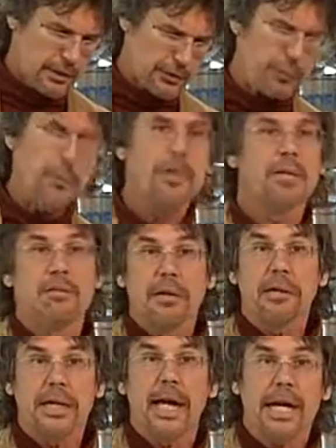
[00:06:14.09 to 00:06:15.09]
this would be a
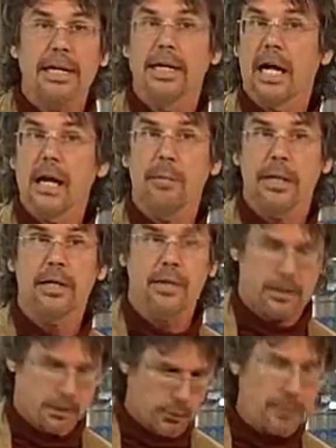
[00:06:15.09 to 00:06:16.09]
very economic
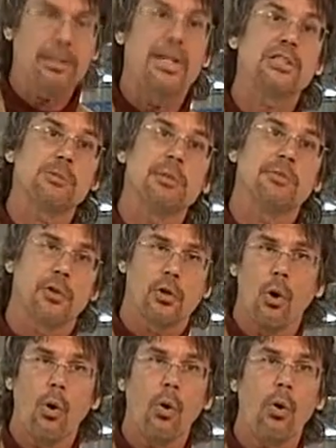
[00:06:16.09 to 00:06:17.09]
replacement for
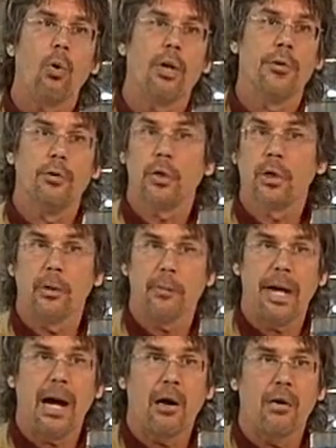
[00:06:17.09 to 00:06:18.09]
coal and nuclear
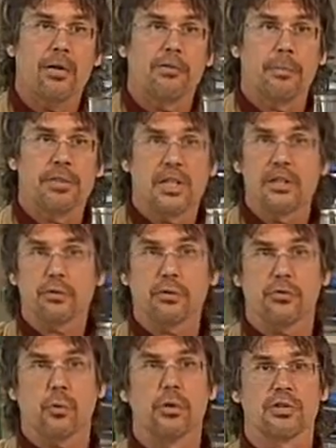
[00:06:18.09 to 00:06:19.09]
power as a potential
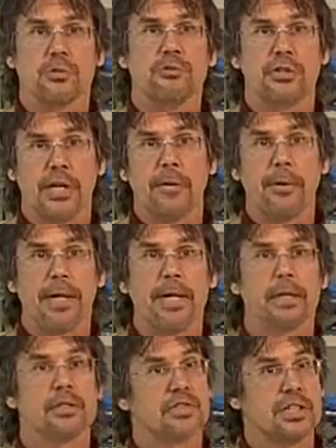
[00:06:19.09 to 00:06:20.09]
source of
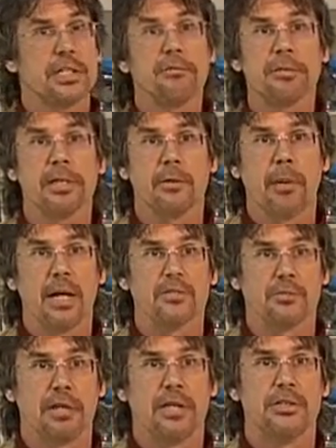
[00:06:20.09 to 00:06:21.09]
generating significant
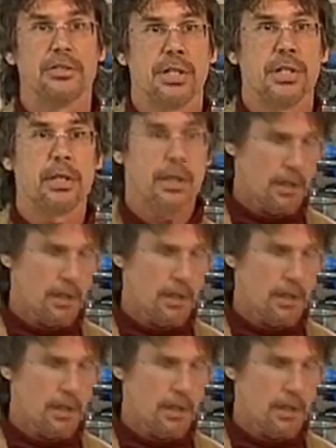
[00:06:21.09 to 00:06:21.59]
amounts of energy